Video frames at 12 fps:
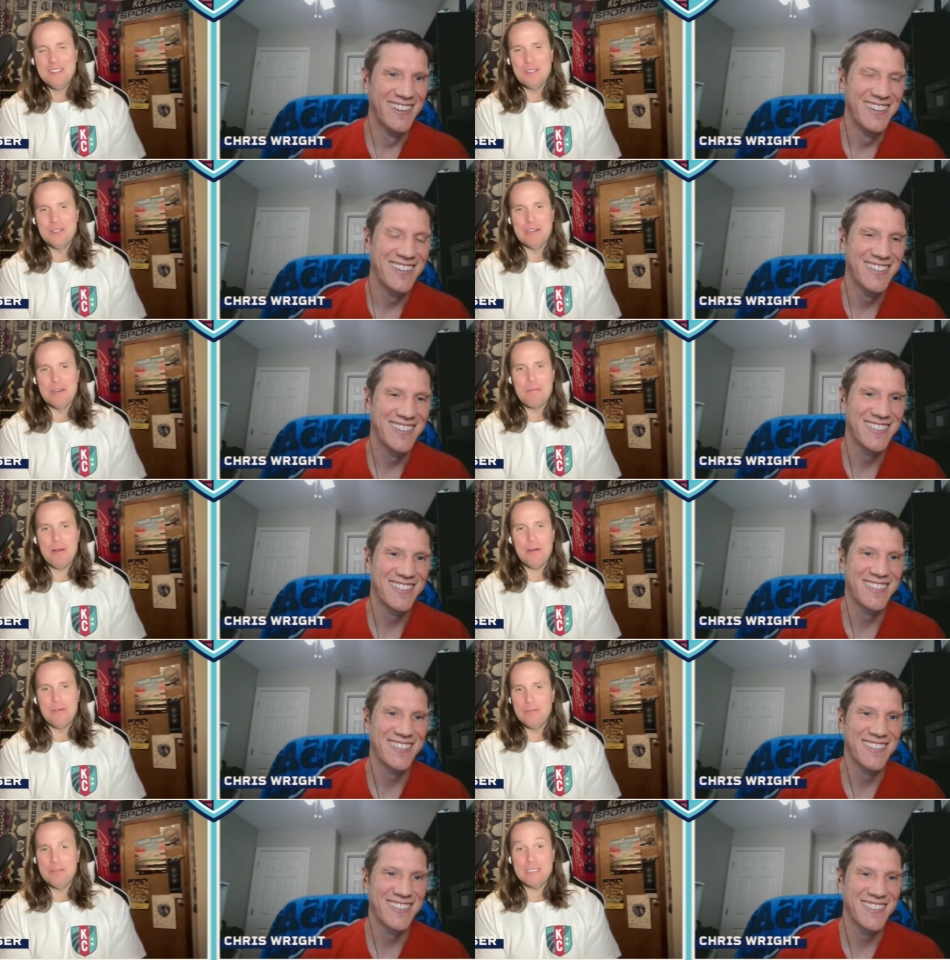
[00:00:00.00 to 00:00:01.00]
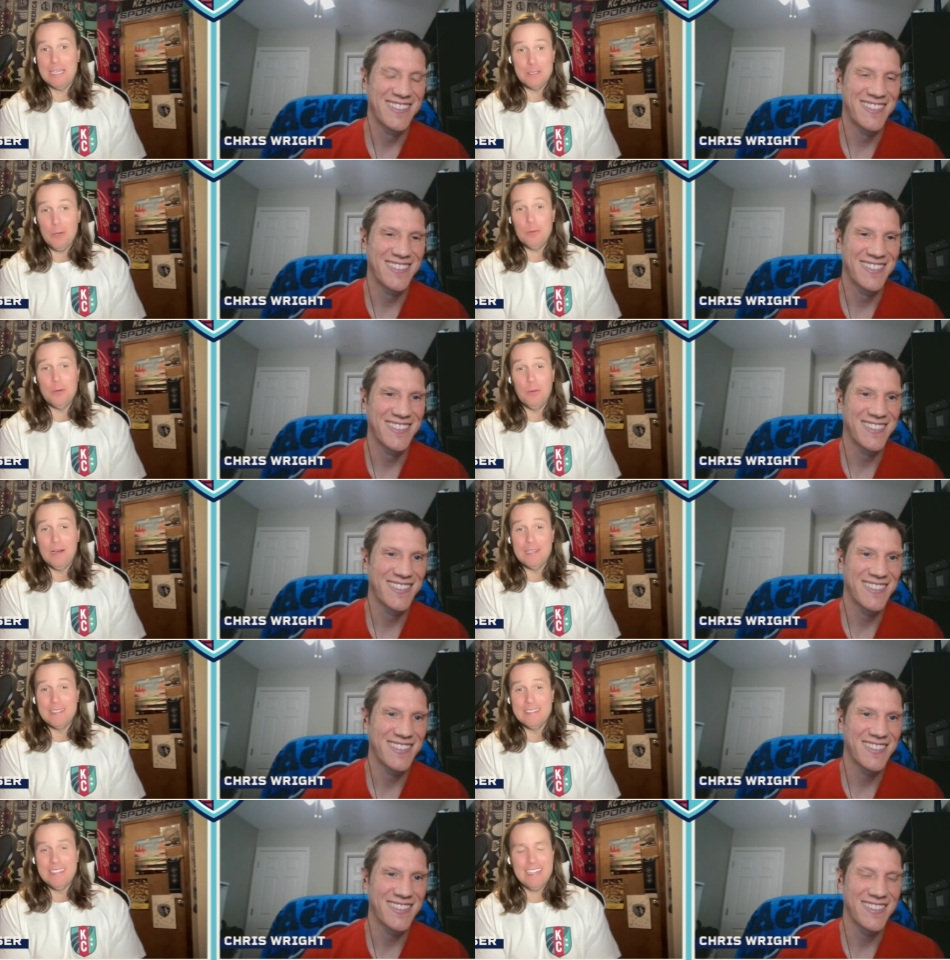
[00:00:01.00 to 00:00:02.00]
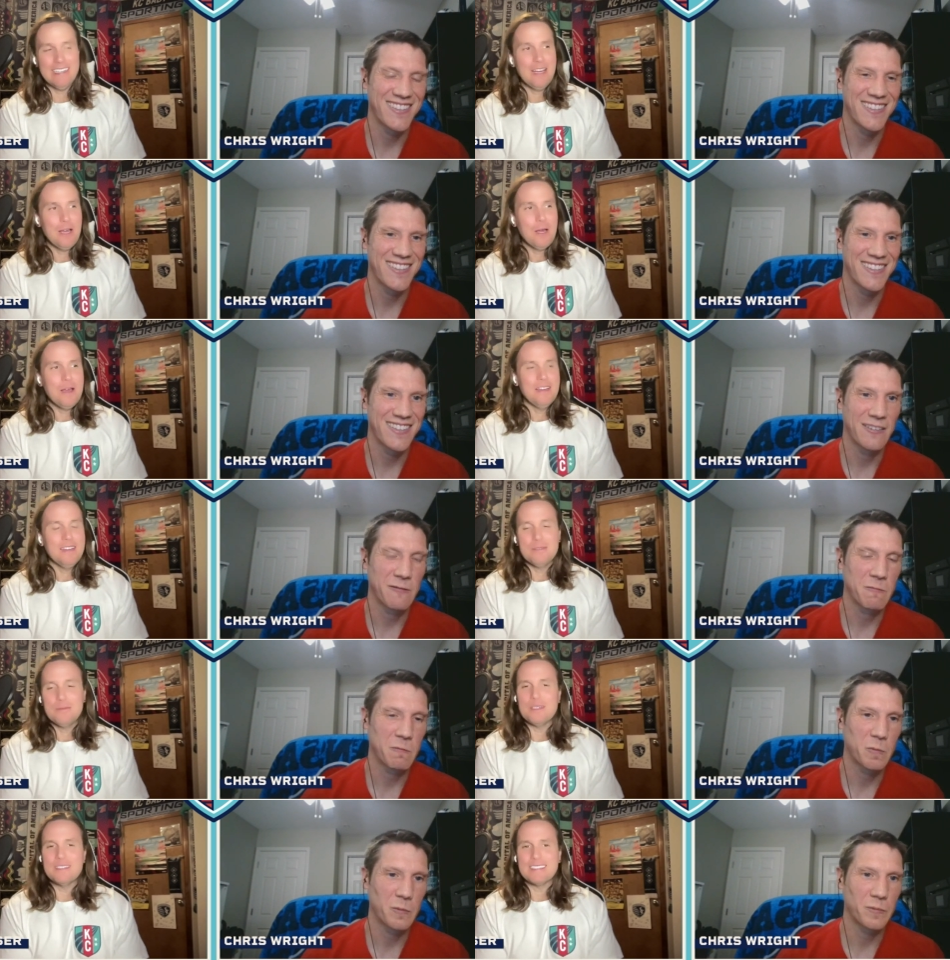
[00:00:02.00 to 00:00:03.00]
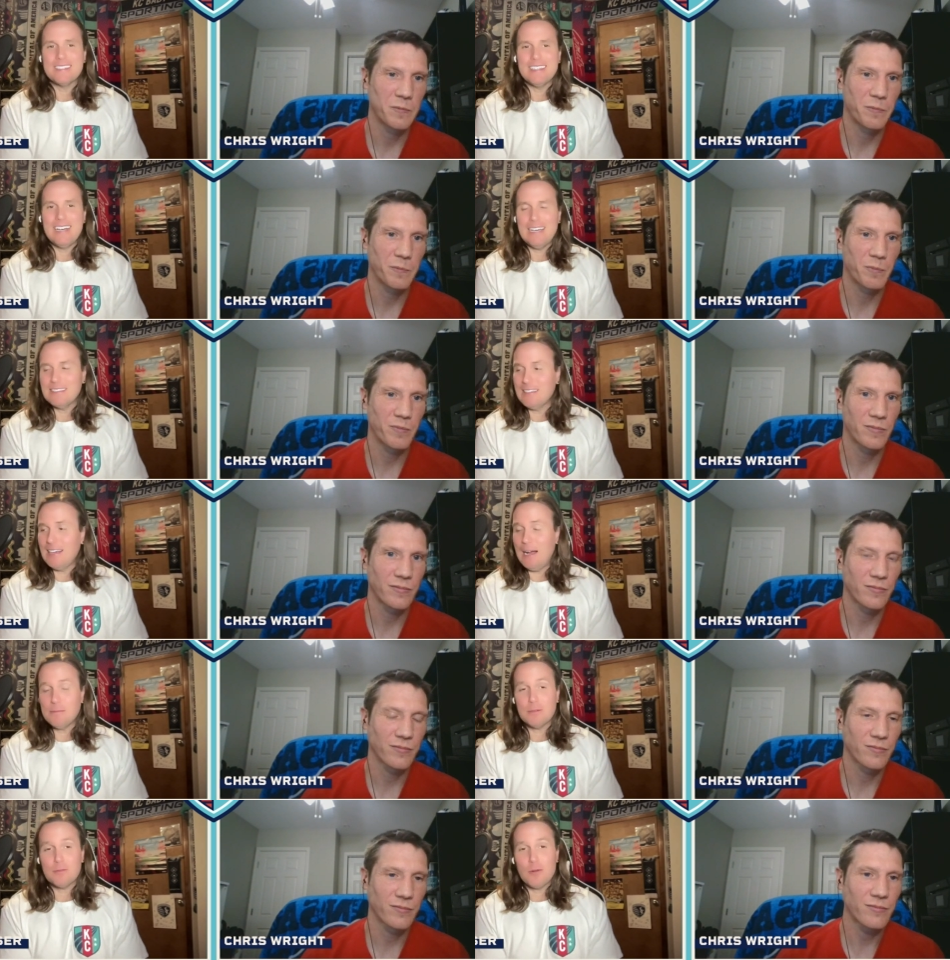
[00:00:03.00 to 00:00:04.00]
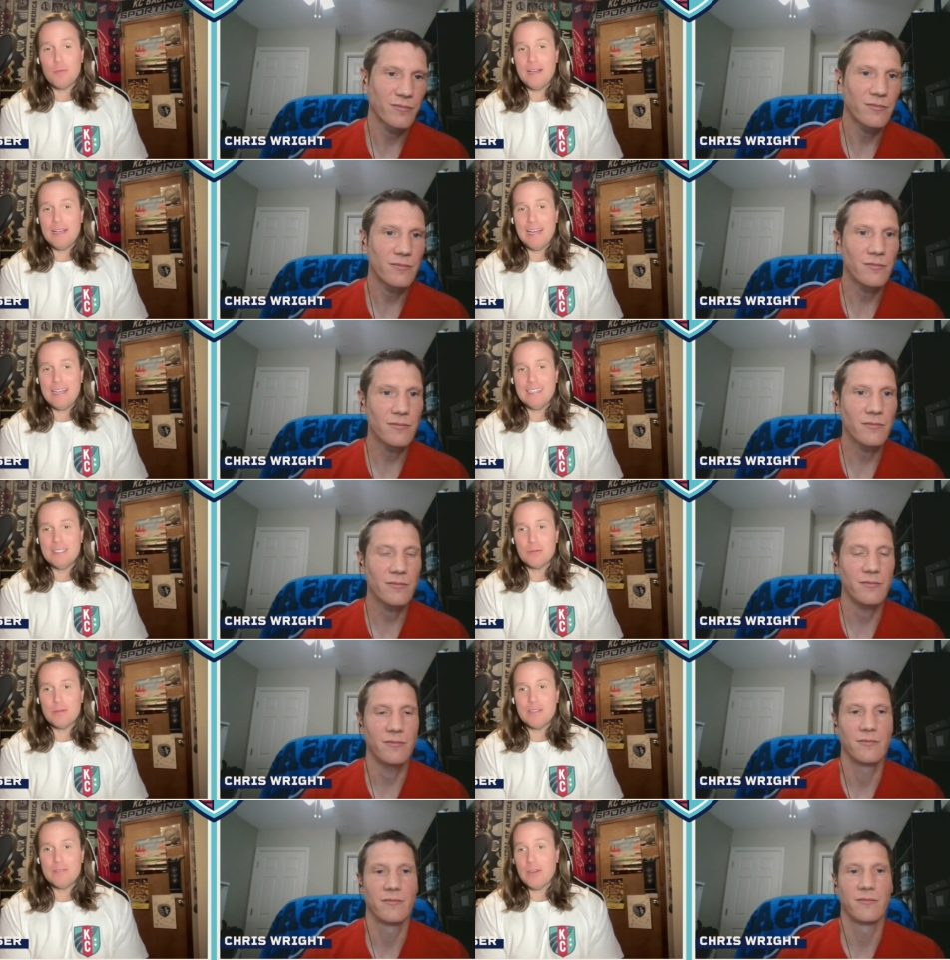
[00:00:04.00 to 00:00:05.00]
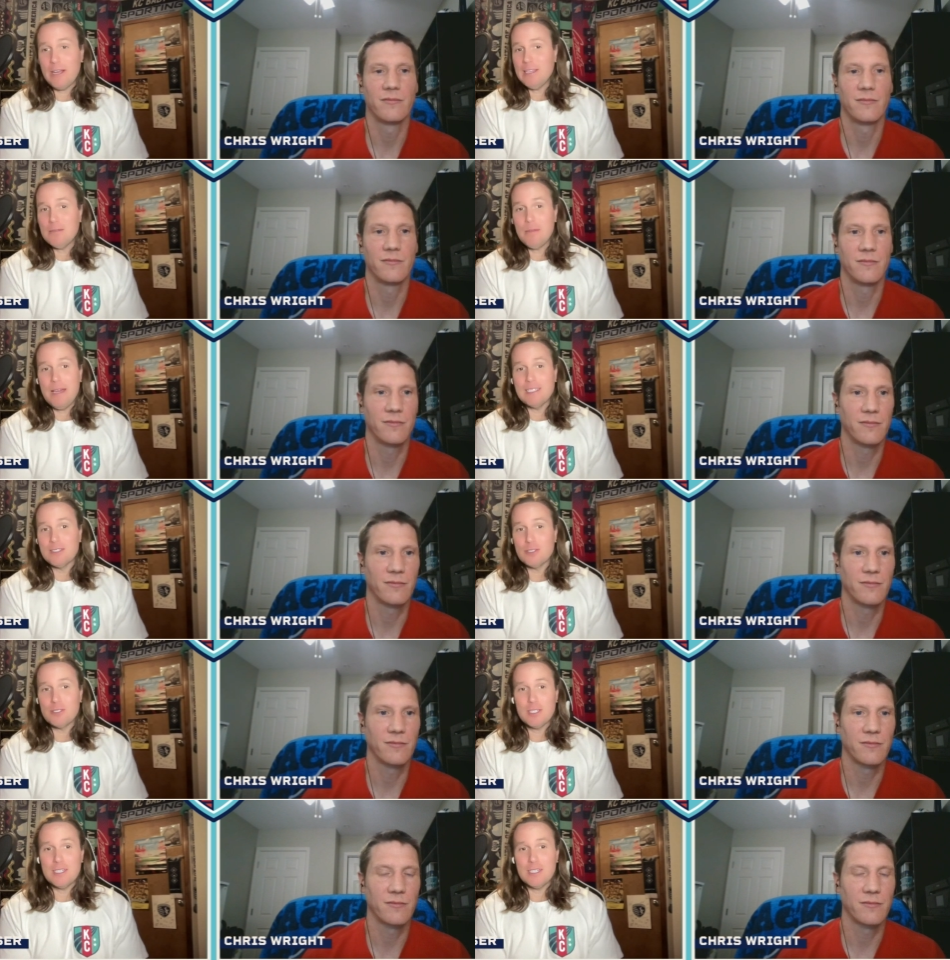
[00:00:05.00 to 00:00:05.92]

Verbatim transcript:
Speaker 1: little Harry Potter reference. I don't know why I did that, but uh, I I'm gonna throw my hat into the ring for Hailie Mace just